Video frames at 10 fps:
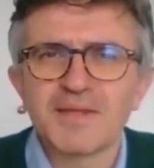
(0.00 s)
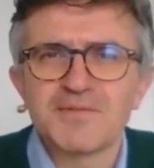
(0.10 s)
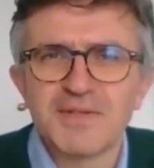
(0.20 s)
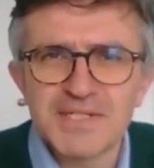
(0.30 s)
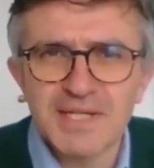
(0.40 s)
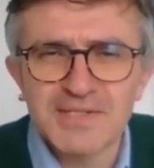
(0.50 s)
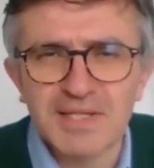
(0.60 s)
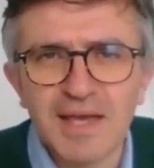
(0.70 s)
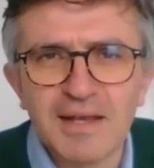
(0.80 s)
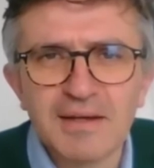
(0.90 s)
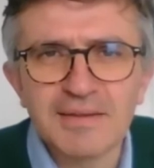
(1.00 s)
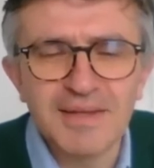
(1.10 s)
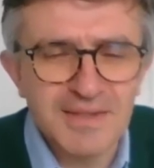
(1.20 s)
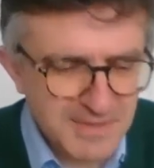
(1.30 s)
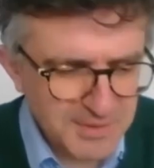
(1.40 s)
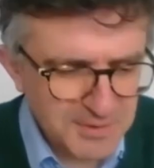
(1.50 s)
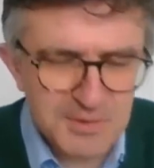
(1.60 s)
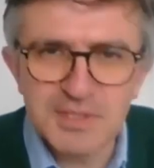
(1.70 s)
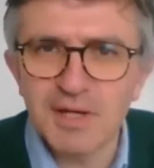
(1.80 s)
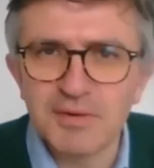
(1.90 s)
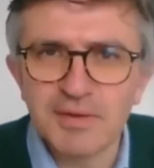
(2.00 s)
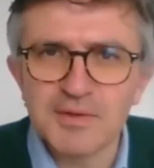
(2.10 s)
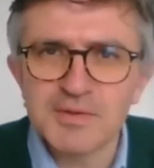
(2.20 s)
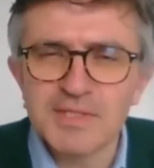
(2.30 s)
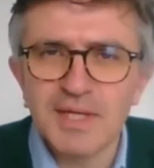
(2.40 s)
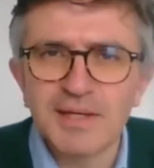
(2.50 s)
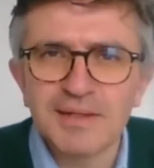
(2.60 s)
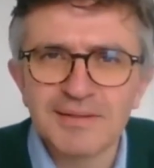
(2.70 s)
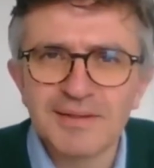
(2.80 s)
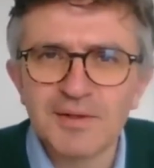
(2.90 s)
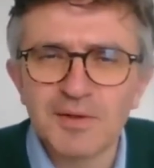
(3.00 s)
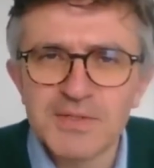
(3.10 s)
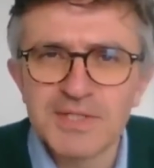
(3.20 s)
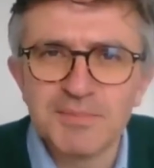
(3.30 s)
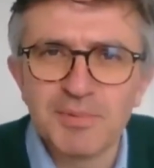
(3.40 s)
That's fantastic. And it's good to know that those glossy